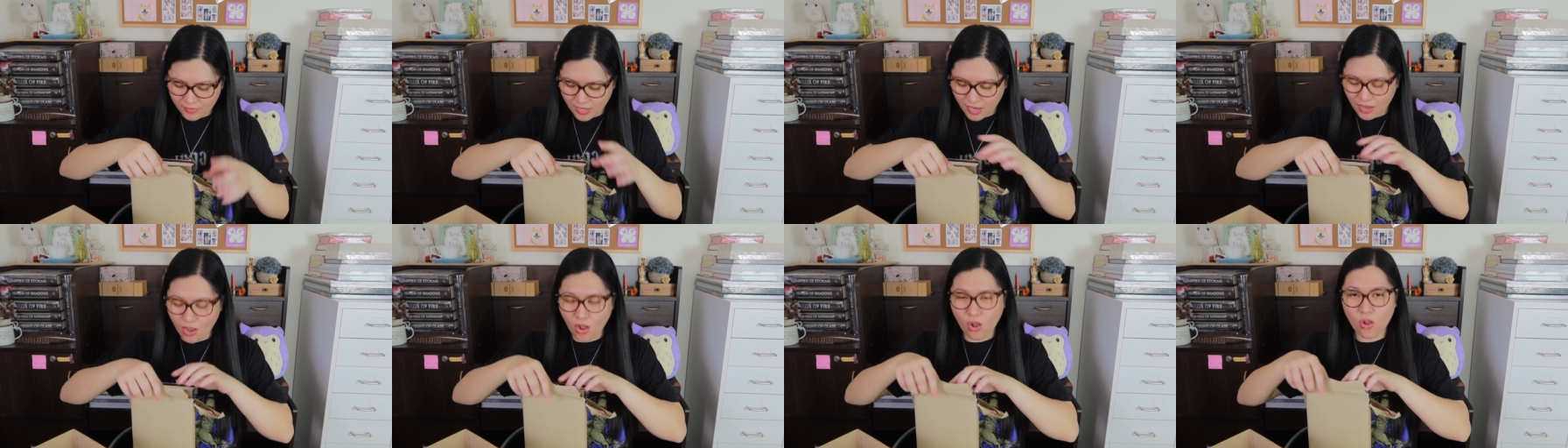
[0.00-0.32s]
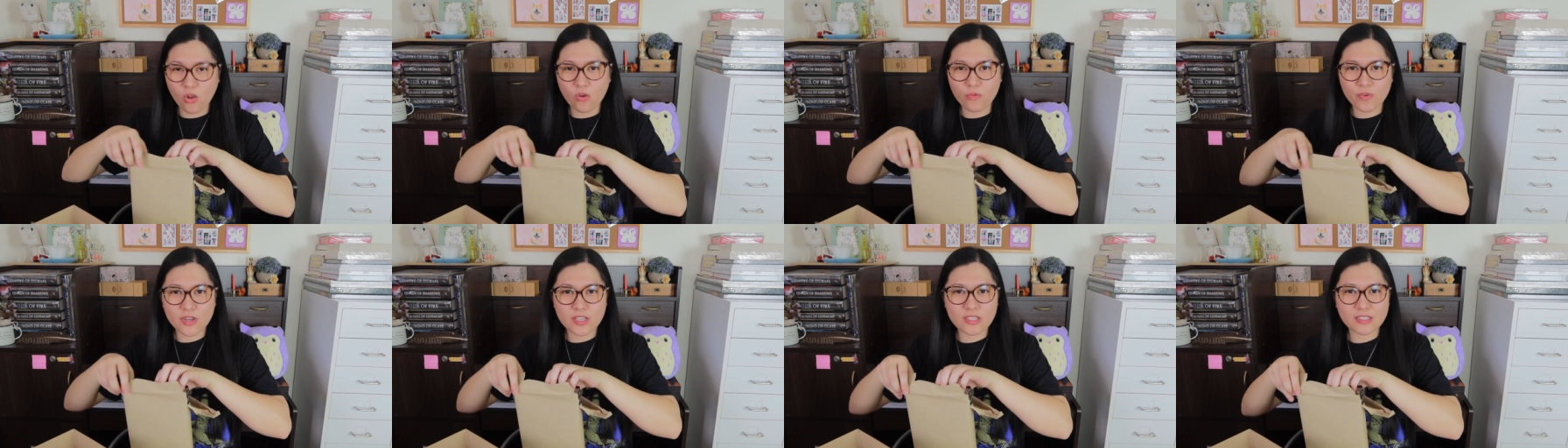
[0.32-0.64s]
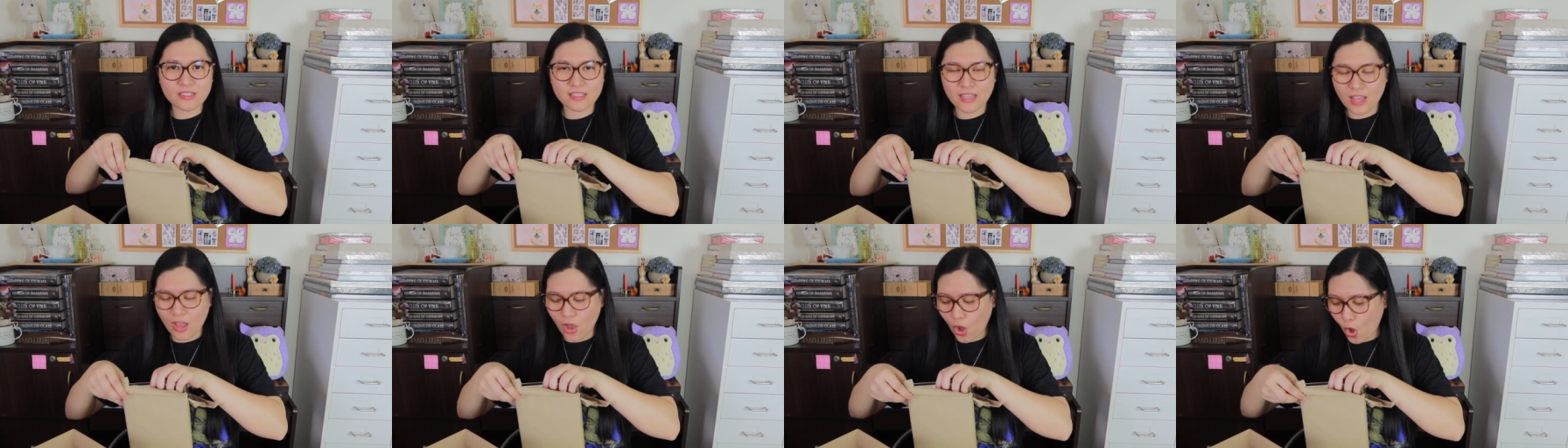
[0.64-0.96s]
I
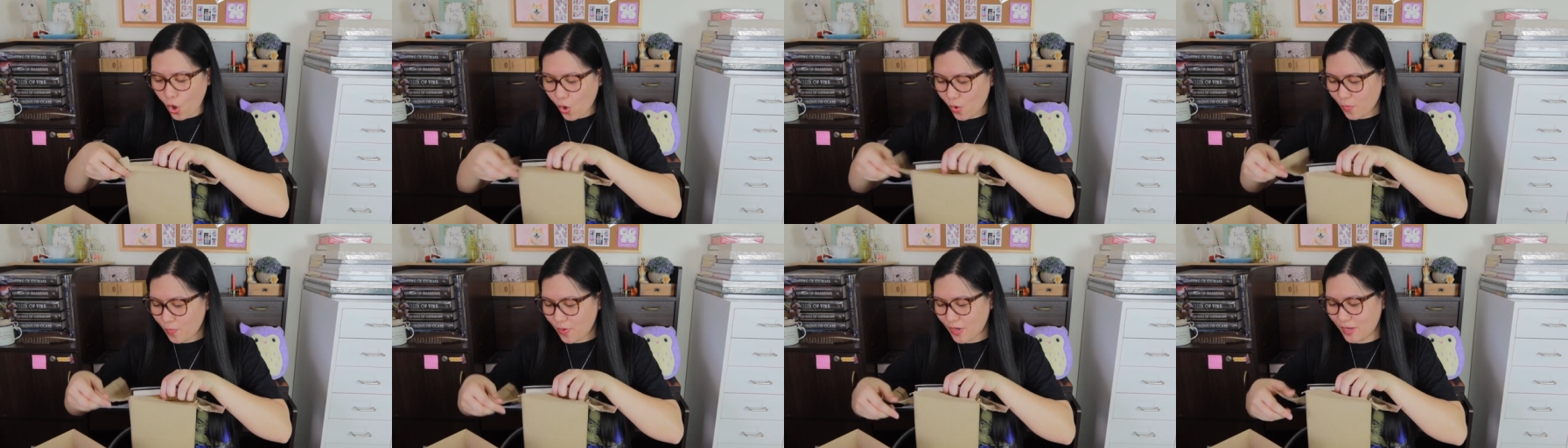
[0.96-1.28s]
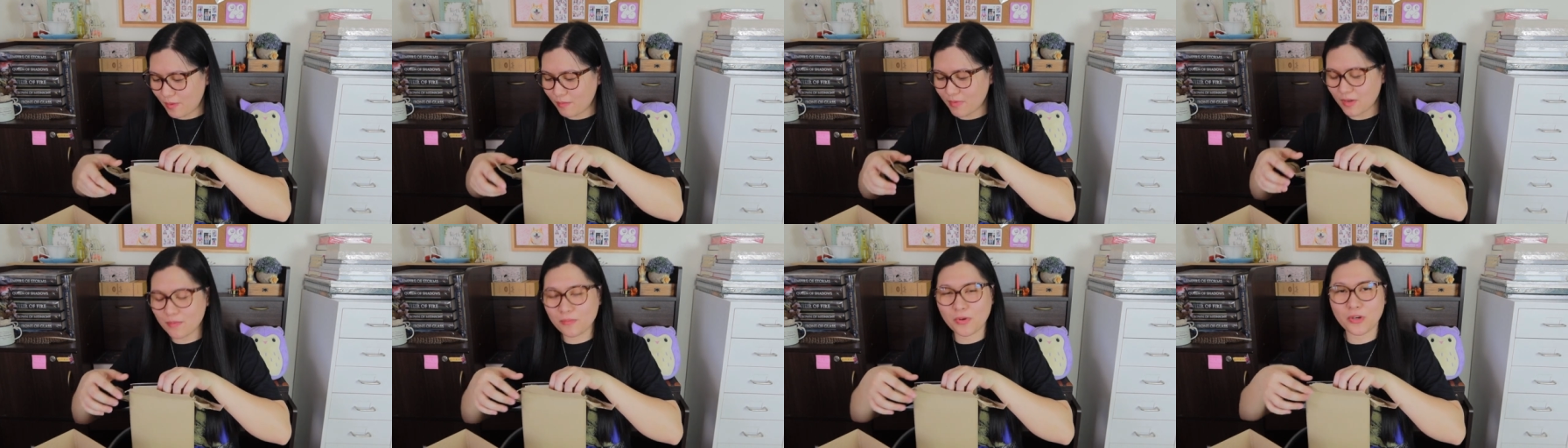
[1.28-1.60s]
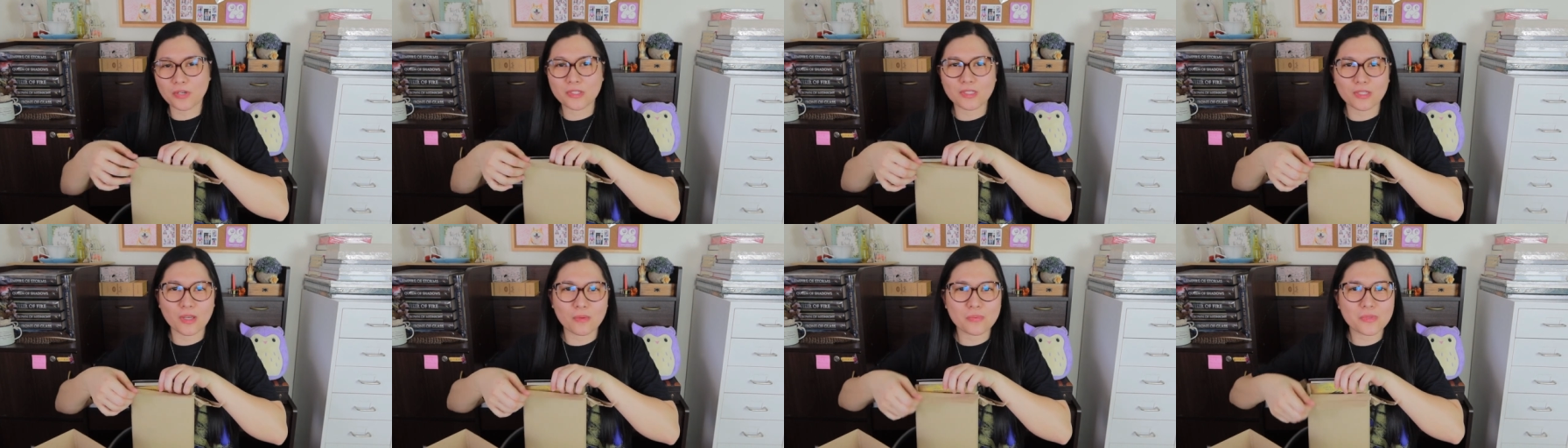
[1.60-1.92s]
always open my
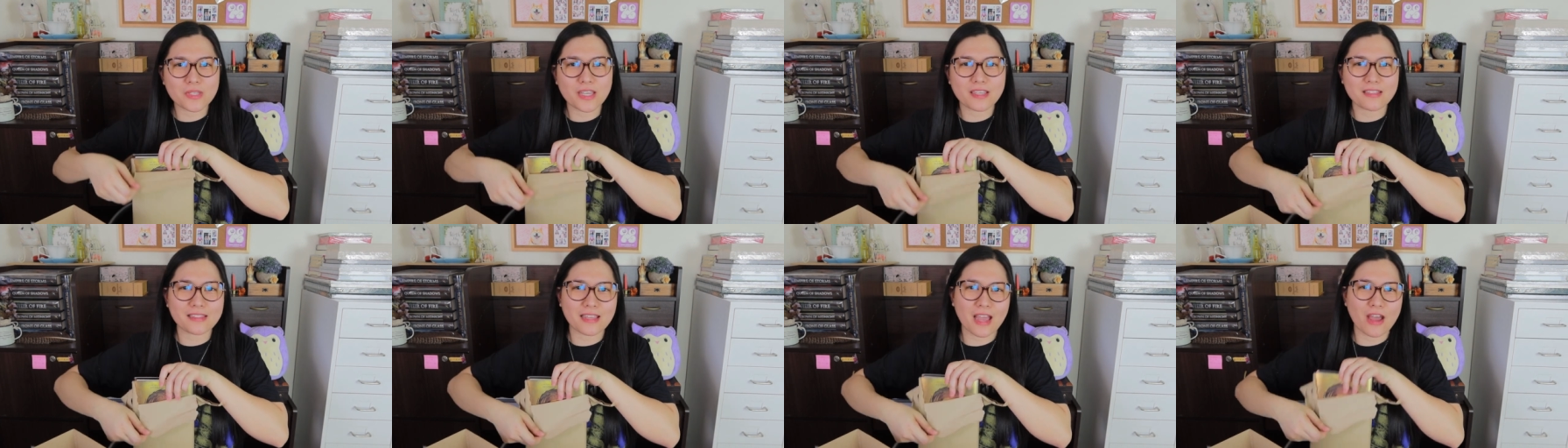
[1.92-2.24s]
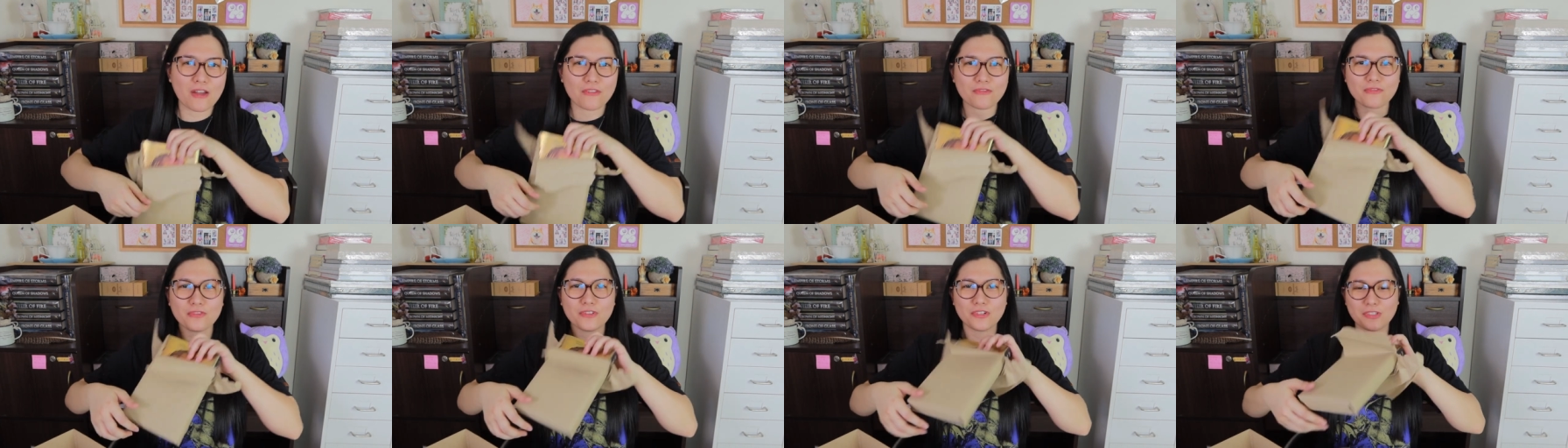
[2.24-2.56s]
books upside down